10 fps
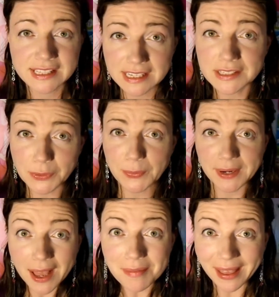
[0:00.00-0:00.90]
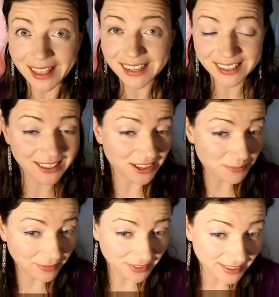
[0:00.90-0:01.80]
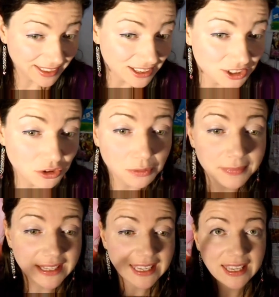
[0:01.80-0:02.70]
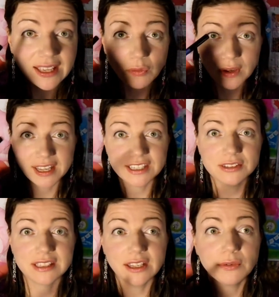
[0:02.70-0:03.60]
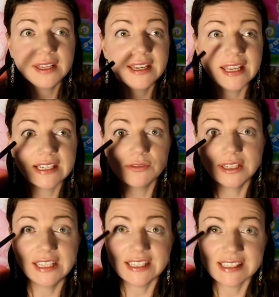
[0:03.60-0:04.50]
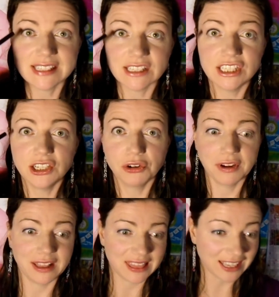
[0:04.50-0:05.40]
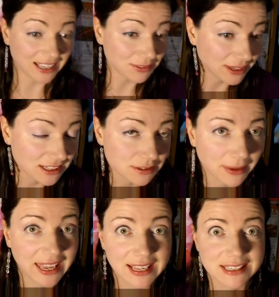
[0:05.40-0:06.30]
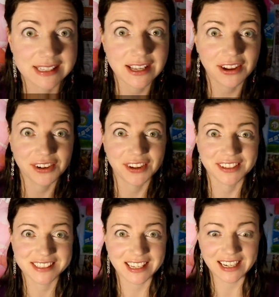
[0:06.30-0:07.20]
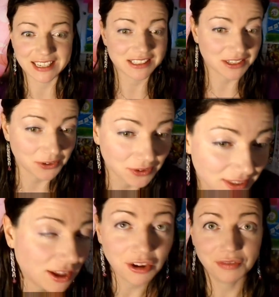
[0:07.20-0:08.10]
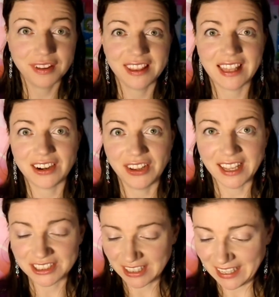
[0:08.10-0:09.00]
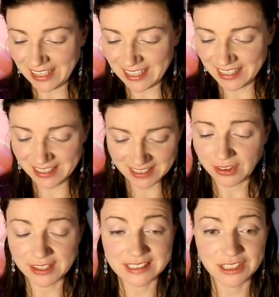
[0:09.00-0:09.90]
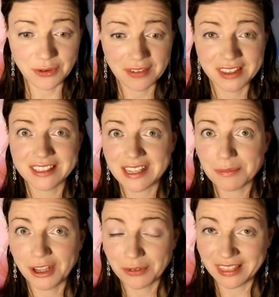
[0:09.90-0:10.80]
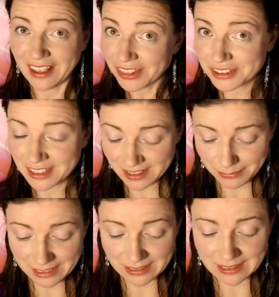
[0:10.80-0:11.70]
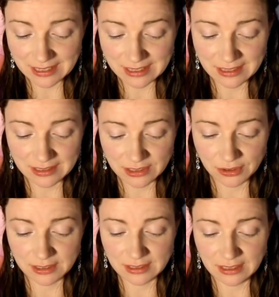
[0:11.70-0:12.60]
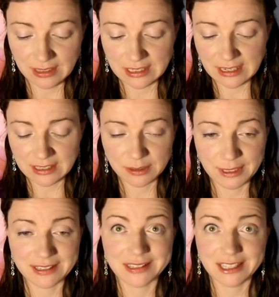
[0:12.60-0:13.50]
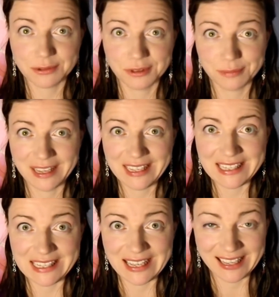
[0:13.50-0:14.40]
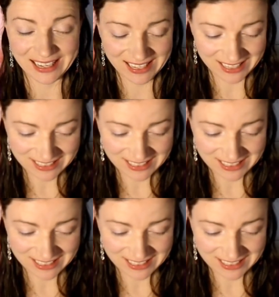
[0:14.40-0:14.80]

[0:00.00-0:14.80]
See, so not bad. Normally when I use liquid, it really does this jittery thing because my hand is not at all steady. So hopefully I'll continue having the same luck with the other side, because that is seriously the test, because this was my easy eye.